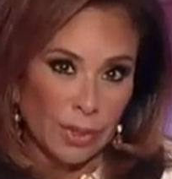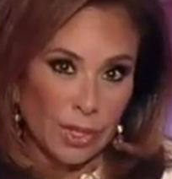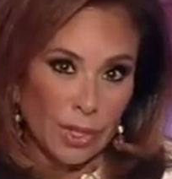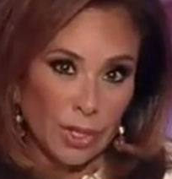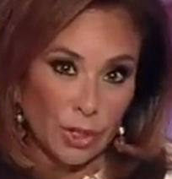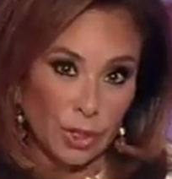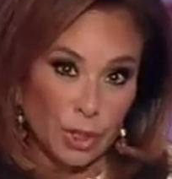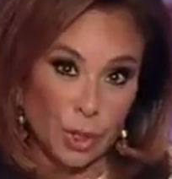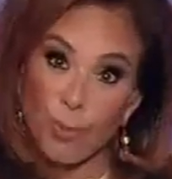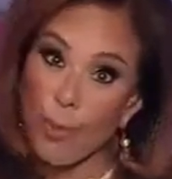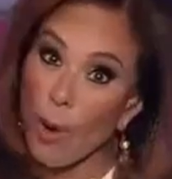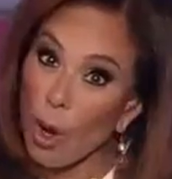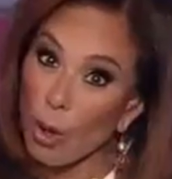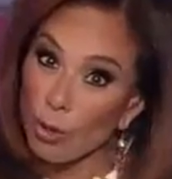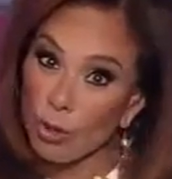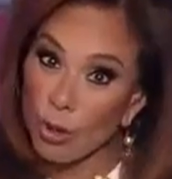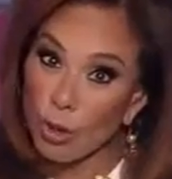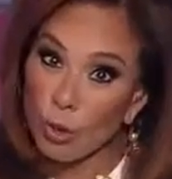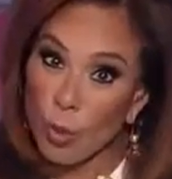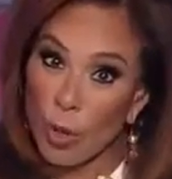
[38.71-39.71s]
A
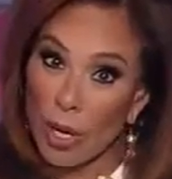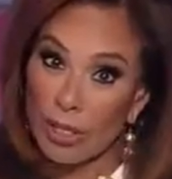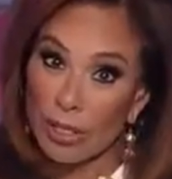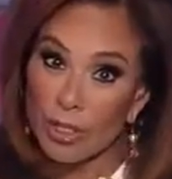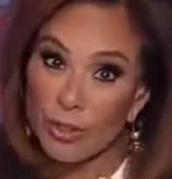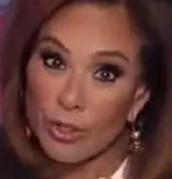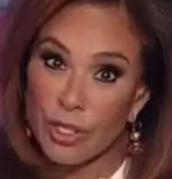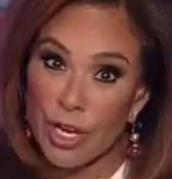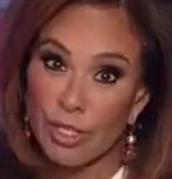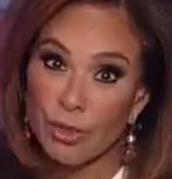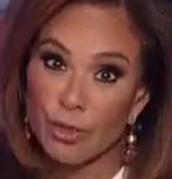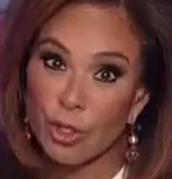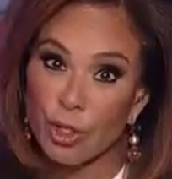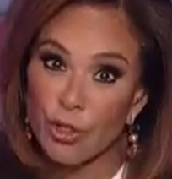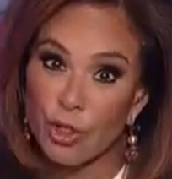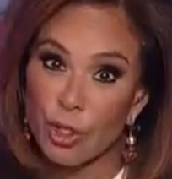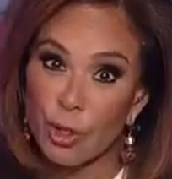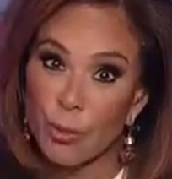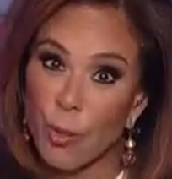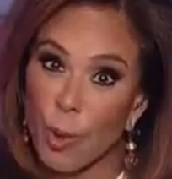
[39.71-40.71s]
supposed
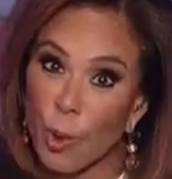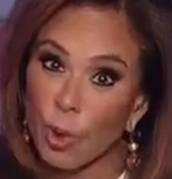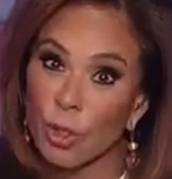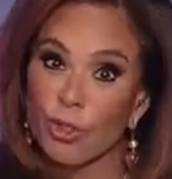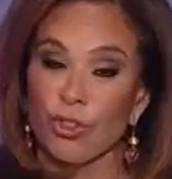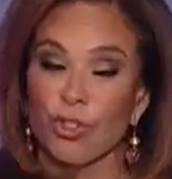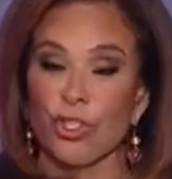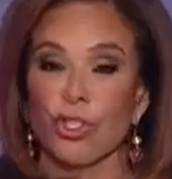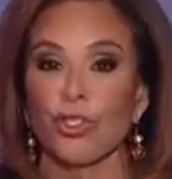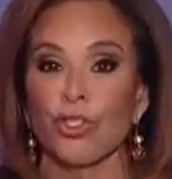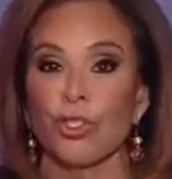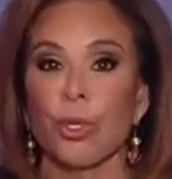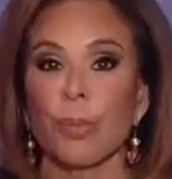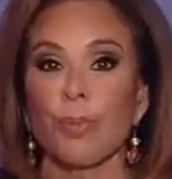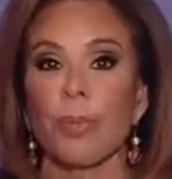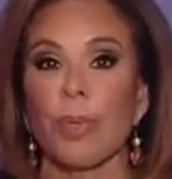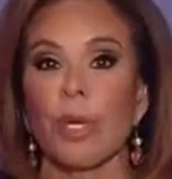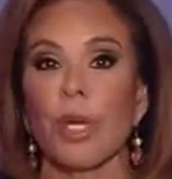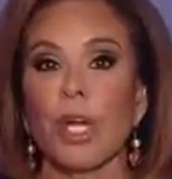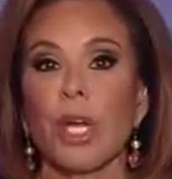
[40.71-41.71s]
well-intentioned support system